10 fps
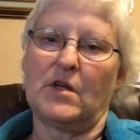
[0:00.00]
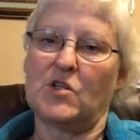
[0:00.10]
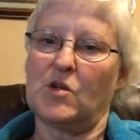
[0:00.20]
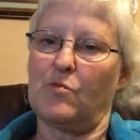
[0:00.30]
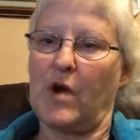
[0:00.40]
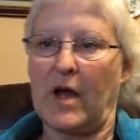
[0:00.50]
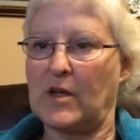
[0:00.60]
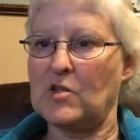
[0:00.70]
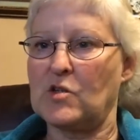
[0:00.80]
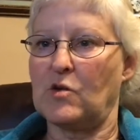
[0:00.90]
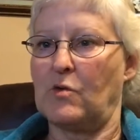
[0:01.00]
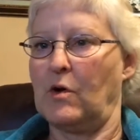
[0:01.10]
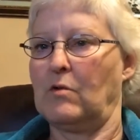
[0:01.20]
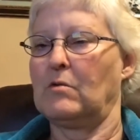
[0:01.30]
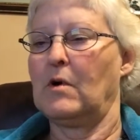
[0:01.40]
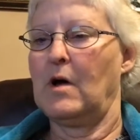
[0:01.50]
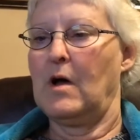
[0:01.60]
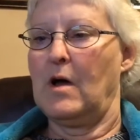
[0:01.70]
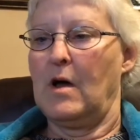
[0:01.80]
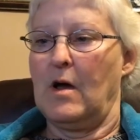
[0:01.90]
clinician practitioner role.
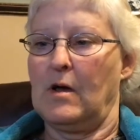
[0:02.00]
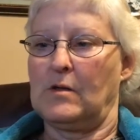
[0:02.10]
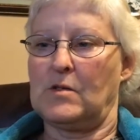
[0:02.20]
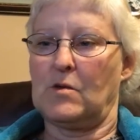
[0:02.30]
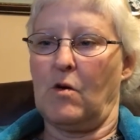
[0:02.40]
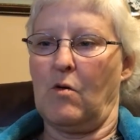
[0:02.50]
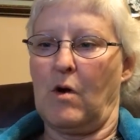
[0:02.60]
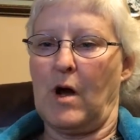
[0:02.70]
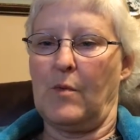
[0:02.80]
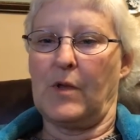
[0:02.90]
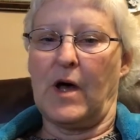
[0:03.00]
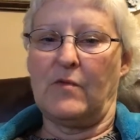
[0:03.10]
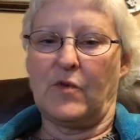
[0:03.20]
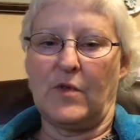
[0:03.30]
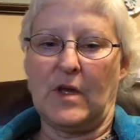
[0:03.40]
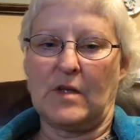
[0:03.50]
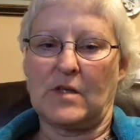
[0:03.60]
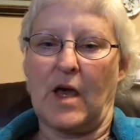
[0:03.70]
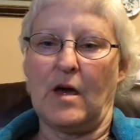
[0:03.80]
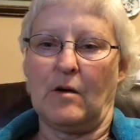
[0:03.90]
And so I applied for the
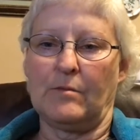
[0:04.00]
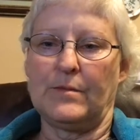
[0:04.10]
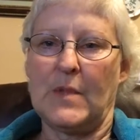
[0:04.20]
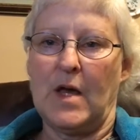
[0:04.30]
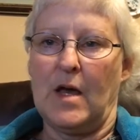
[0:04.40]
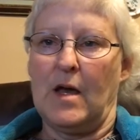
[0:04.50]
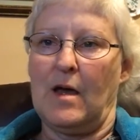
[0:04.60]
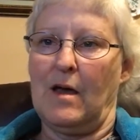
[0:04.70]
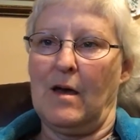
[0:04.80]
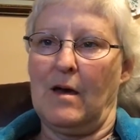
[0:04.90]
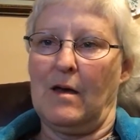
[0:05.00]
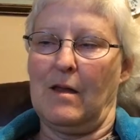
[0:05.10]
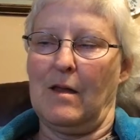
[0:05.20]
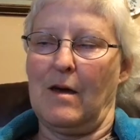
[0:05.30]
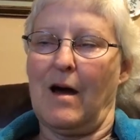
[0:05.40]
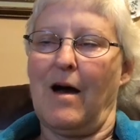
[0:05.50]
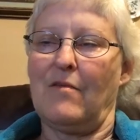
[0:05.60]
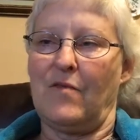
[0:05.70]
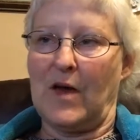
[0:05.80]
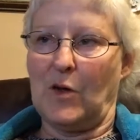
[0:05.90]
exam and
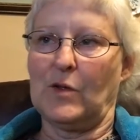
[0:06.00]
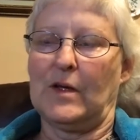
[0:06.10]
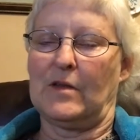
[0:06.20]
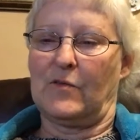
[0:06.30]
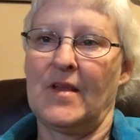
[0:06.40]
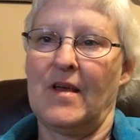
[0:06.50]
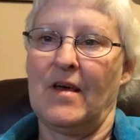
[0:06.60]
I failed it.